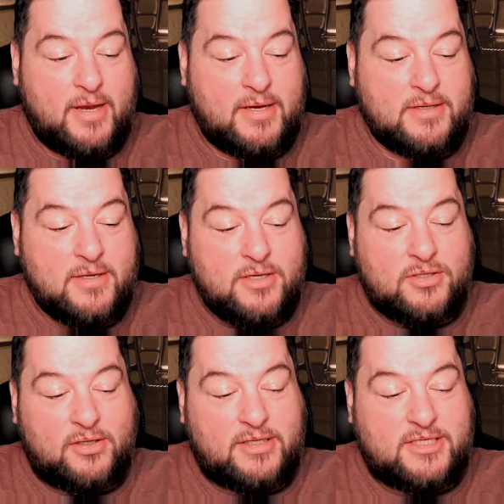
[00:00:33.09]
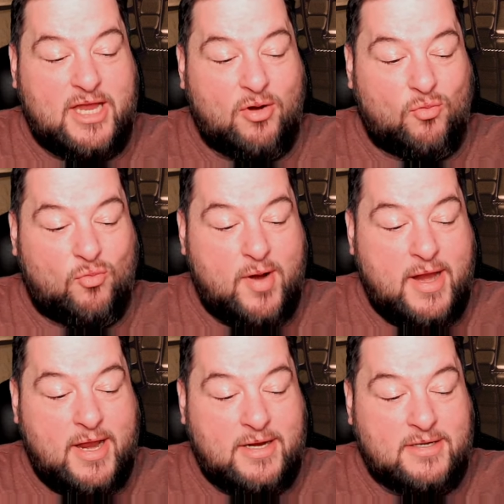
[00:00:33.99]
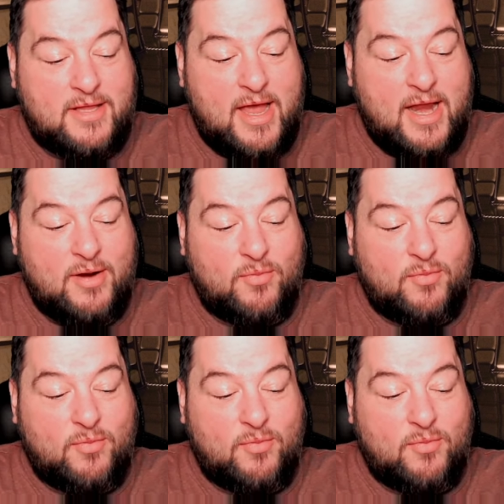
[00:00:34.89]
And so let's get right into that.